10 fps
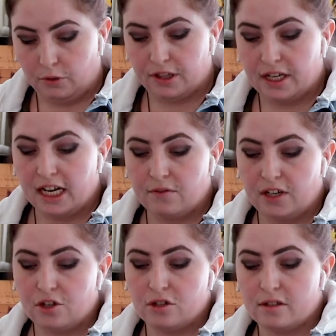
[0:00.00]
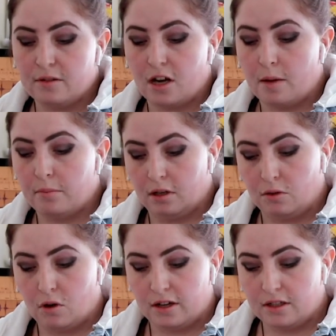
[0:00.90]
when the Native nations adopt
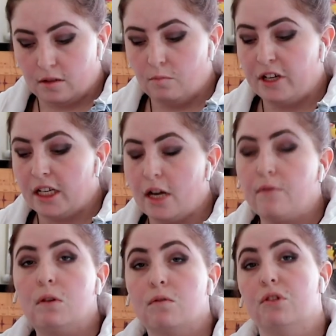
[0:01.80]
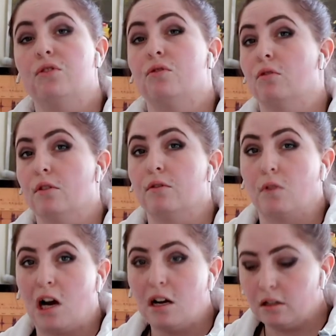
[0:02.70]
blood quantum, we can never restore the
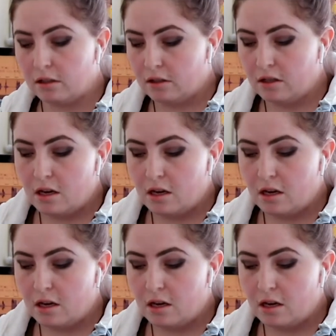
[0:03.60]
rock.